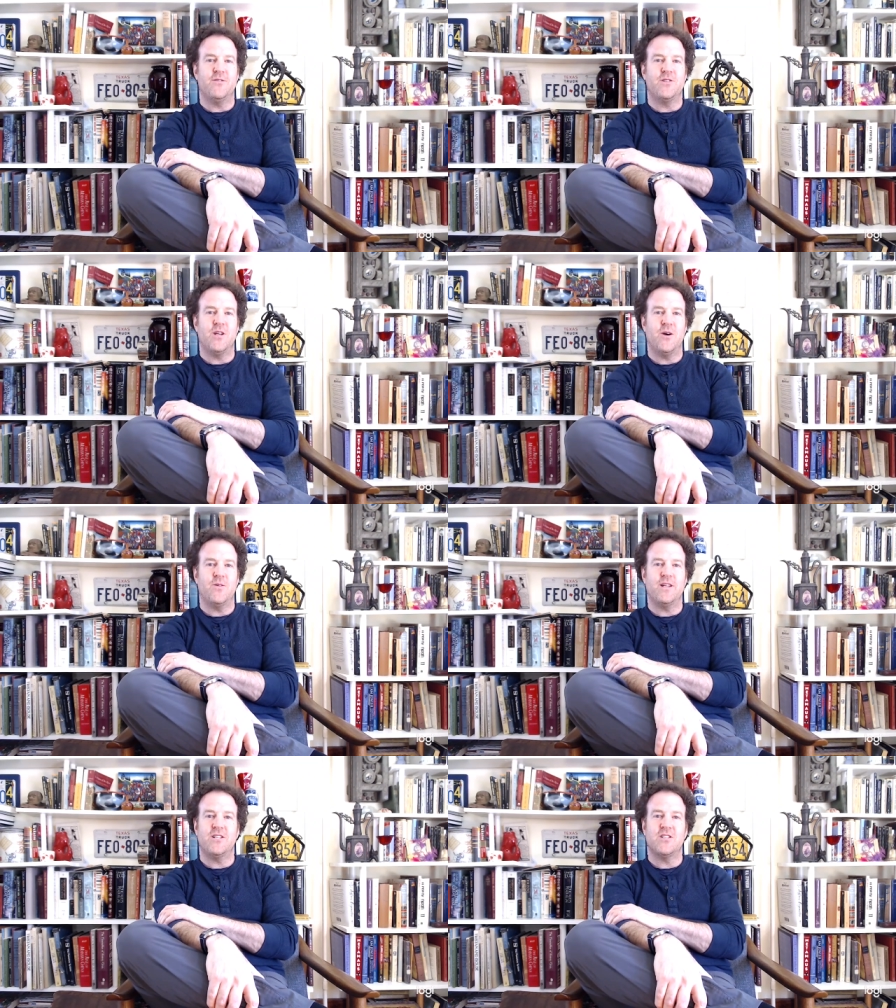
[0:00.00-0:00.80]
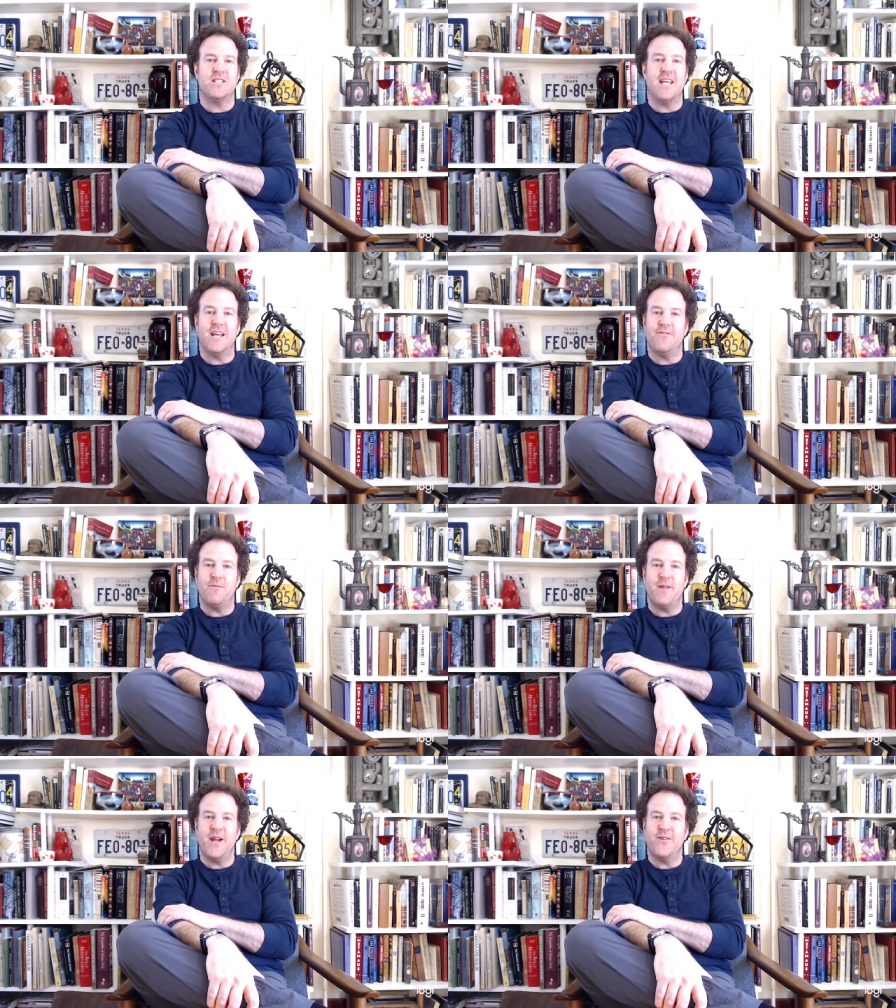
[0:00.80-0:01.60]
So let's just take it
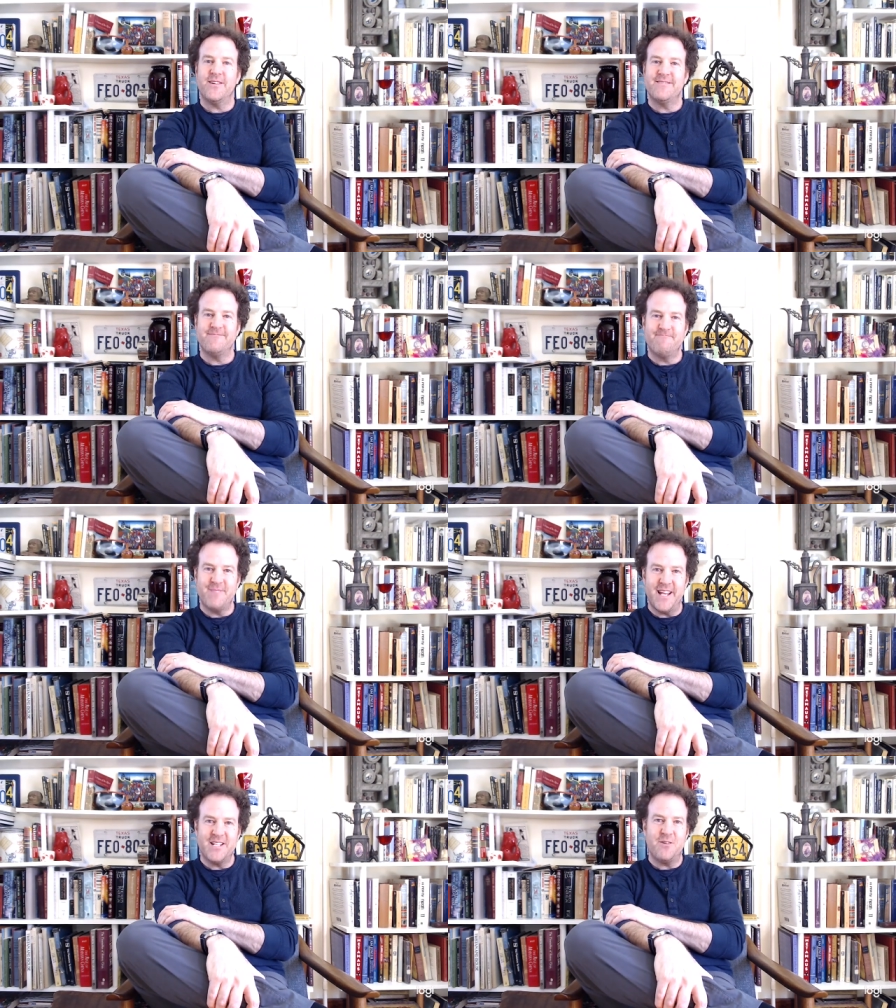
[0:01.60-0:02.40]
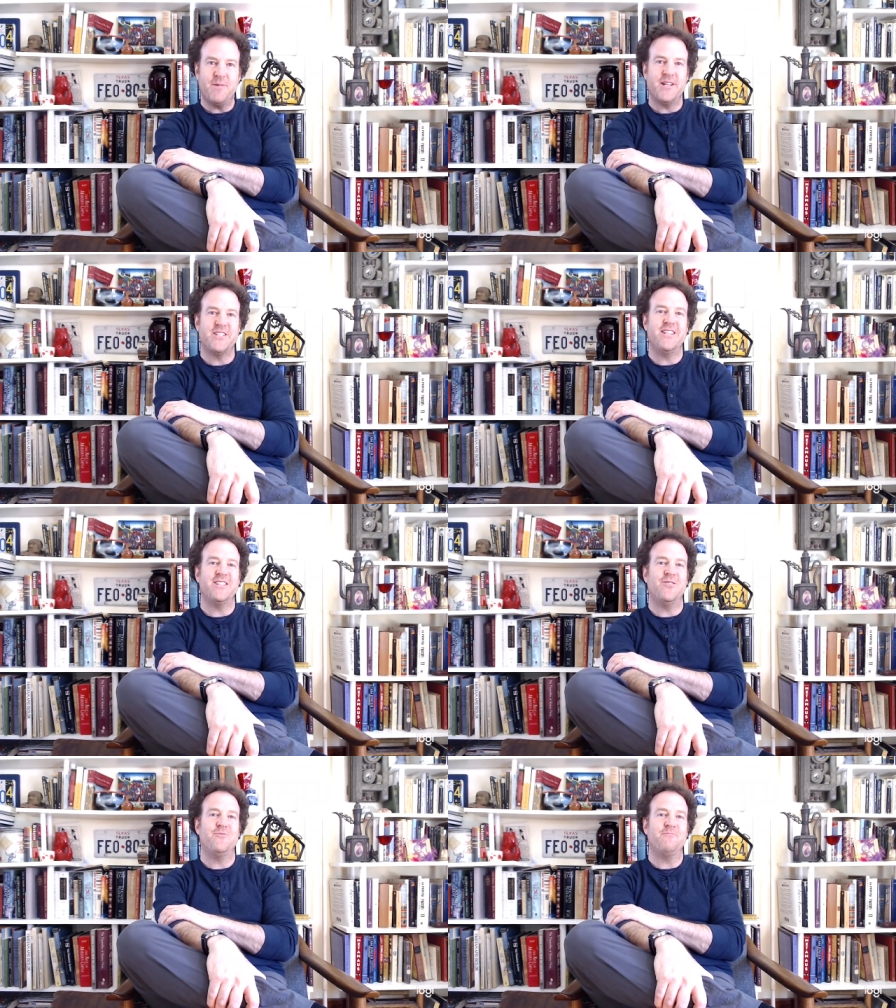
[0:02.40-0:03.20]
from there and thanks so much. See you
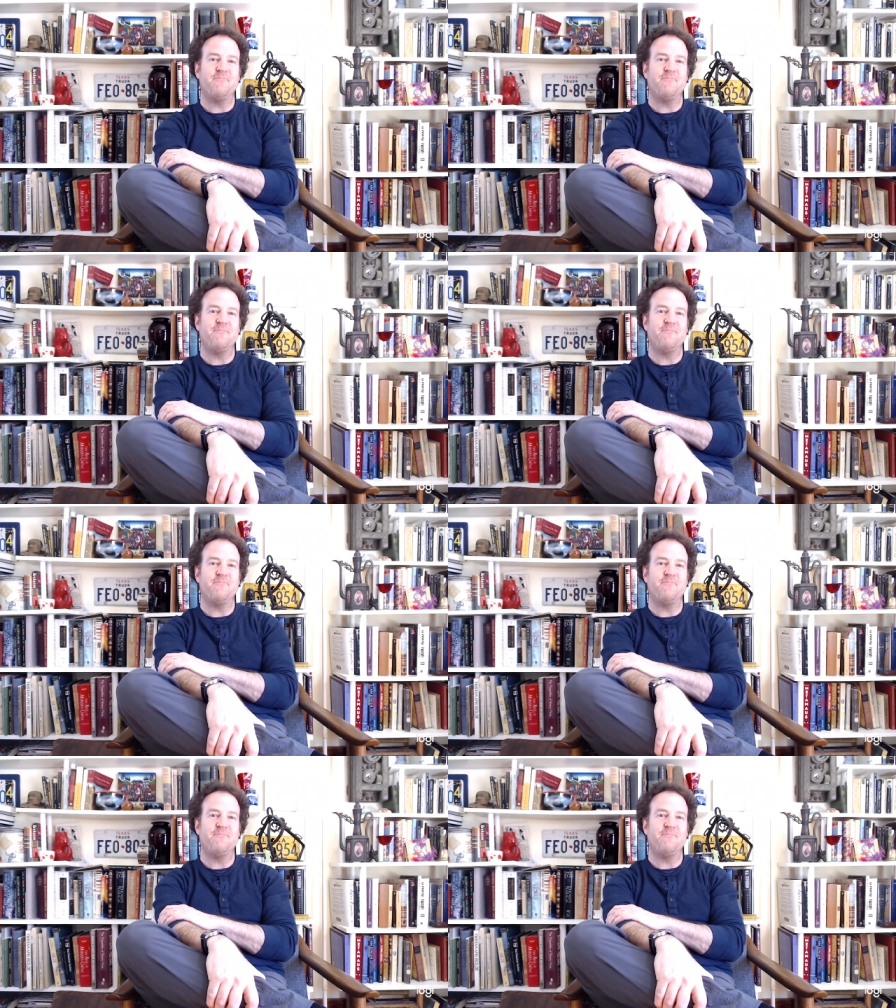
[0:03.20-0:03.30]
soon.